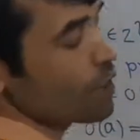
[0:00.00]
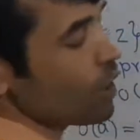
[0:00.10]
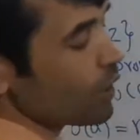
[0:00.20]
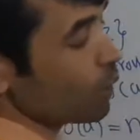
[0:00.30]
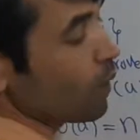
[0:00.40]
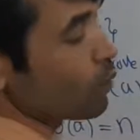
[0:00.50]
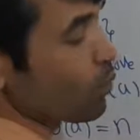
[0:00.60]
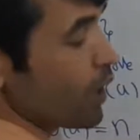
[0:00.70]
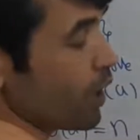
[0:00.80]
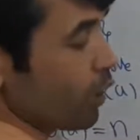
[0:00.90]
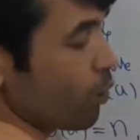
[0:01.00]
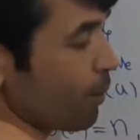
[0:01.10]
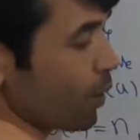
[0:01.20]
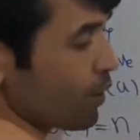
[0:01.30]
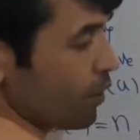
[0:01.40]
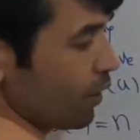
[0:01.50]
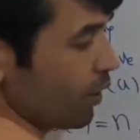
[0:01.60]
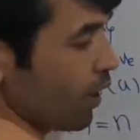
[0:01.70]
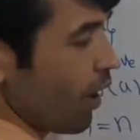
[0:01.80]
not equal to a to the power j